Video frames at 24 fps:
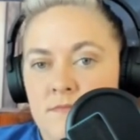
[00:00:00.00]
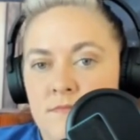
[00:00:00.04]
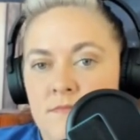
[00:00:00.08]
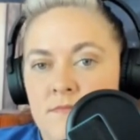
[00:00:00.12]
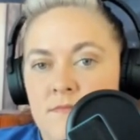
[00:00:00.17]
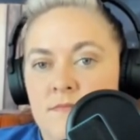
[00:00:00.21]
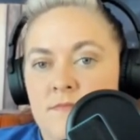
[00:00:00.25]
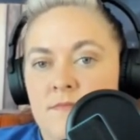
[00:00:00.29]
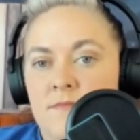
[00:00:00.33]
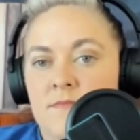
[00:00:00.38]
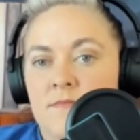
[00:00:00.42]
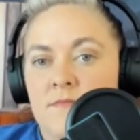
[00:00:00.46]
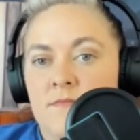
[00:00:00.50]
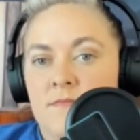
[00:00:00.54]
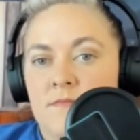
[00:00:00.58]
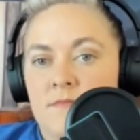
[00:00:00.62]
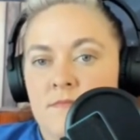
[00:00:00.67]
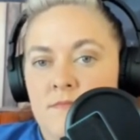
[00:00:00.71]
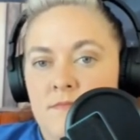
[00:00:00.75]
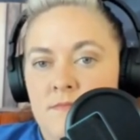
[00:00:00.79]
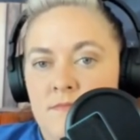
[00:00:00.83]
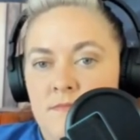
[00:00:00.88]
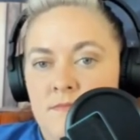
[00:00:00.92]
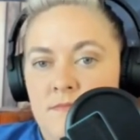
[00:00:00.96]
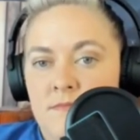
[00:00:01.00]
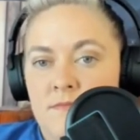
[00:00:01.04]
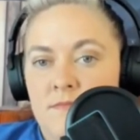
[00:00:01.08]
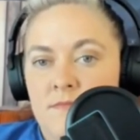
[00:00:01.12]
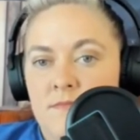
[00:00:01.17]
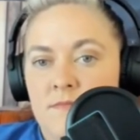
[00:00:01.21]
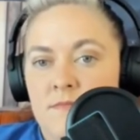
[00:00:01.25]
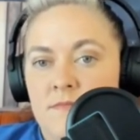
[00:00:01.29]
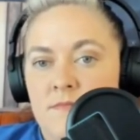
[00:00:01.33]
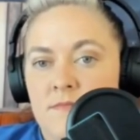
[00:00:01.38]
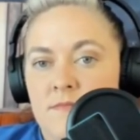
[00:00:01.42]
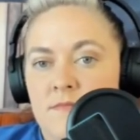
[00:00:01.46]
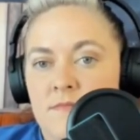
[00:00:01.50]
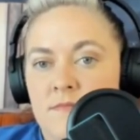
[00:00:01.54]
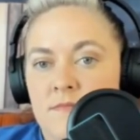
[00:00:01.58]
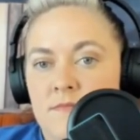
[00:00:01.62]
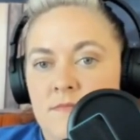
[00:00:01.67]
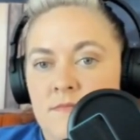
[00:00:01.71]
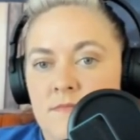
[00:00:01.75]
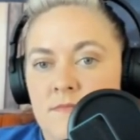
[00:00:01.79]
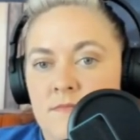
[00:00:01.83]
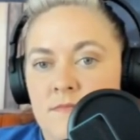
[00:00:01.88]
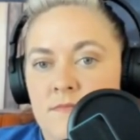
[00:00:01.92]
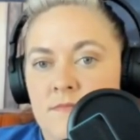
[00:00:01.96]

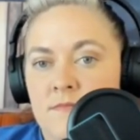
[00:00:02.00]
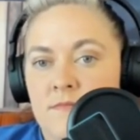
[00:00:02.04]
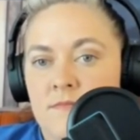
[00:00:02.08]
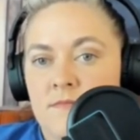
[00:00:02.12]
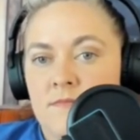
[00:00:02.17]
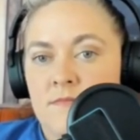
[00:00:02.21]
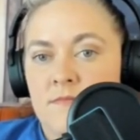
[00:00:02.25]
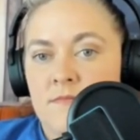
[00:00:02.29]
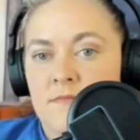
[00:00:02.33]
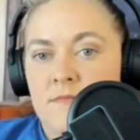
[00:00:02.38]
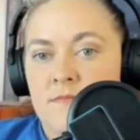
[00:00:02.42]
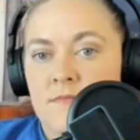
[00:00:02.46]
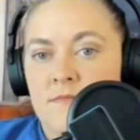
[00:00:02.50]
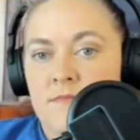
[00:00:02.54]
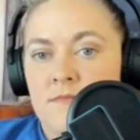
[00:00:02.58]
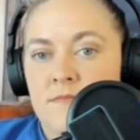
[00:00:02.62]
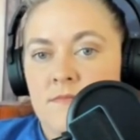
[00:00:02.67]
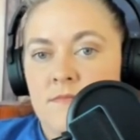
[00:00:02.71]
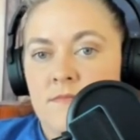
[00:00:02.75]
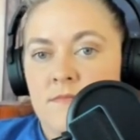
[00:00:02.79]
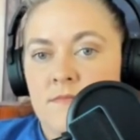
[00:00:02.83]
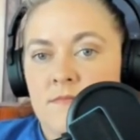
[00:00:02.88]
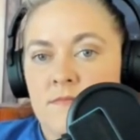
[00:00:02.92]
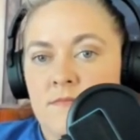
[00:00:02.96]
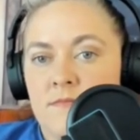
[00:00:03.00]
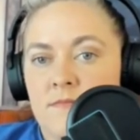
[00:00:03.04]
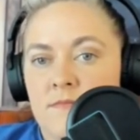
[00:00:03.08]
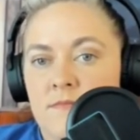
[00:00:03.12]
No words are spoken by the person on screen.